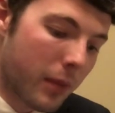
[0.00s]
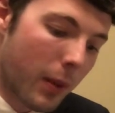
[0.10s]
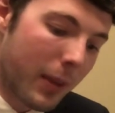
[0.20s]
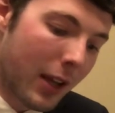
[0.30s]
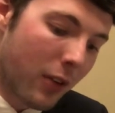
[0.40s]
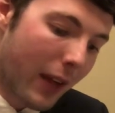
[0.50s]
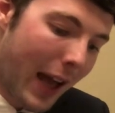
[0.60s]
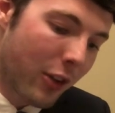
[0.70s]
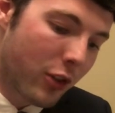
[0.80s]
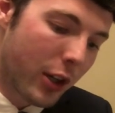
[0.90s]
Because
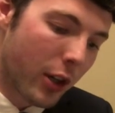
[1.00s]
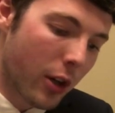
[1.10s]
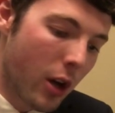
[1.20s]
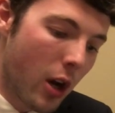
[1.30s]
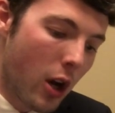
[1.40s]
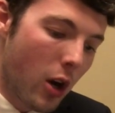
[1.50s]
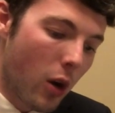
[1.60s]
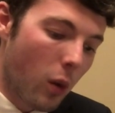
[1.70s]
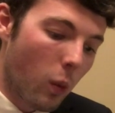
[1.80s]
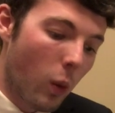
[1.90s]
last year,
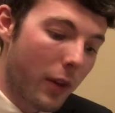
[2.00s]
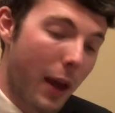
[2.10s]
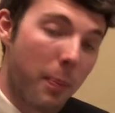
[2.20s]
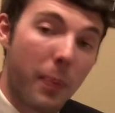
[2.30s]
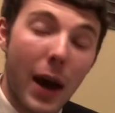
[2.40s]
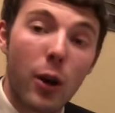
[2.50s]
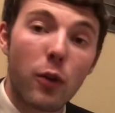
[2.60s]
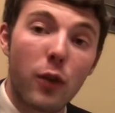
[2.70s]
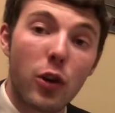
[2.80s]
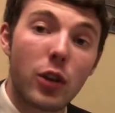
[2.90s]
with a better
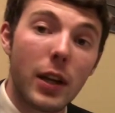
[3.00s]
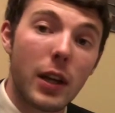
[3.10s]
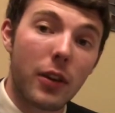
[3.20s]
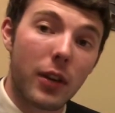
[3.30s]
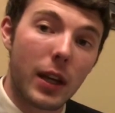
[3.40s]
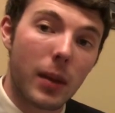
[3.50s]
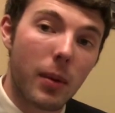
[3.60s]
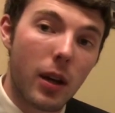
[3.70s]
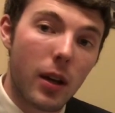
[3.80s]
Virginia team,